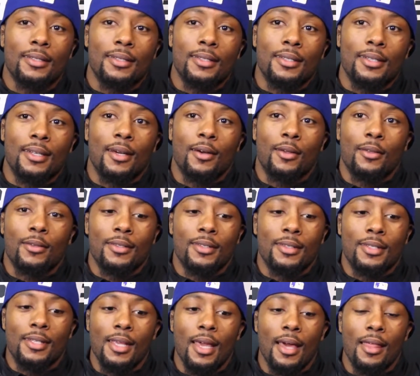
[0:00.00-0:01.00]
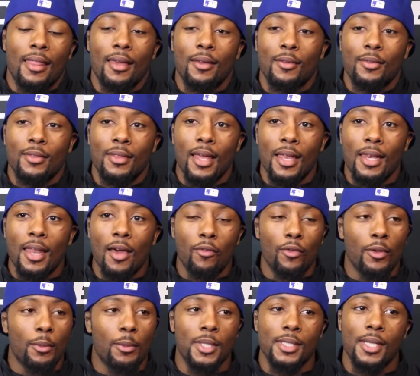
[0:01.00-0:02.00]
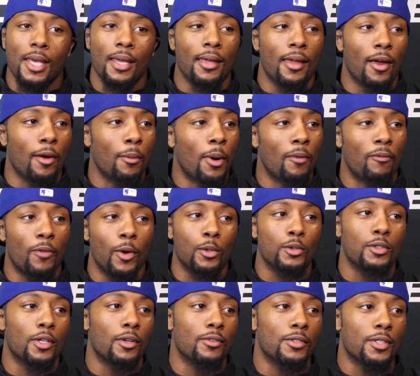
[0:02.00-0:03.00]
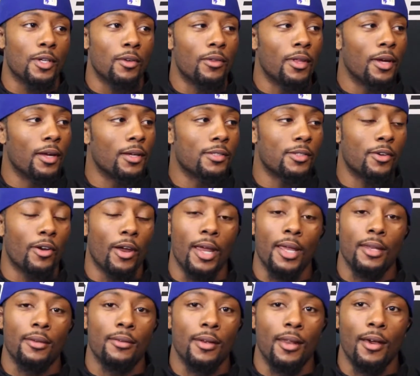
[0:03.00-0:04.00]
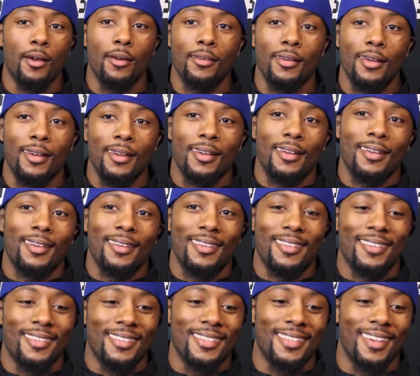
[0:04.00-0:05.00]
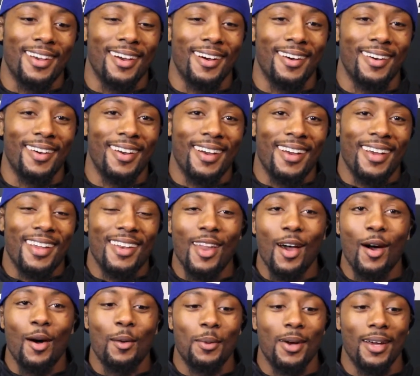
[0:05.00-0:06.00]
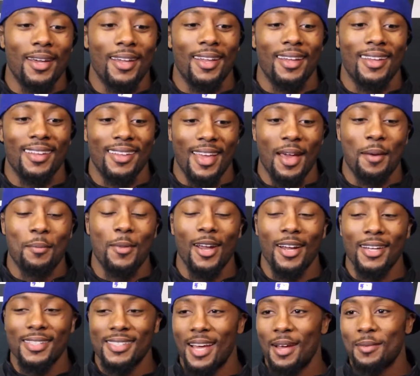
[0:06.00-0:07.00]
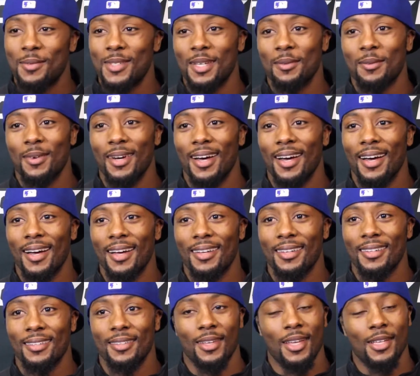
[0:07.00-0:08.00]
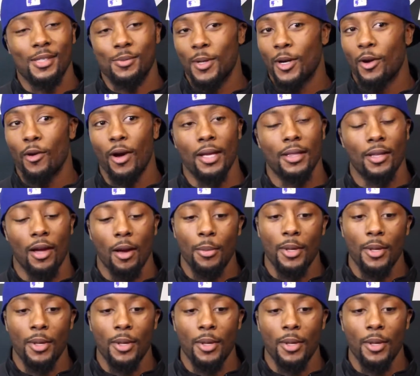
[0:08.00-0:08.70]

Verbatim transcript: You know, yeah, they definitely been taking care of my phone service over there. It's great. You know, so. American Top Team, my bad. Top Team. It's been great there.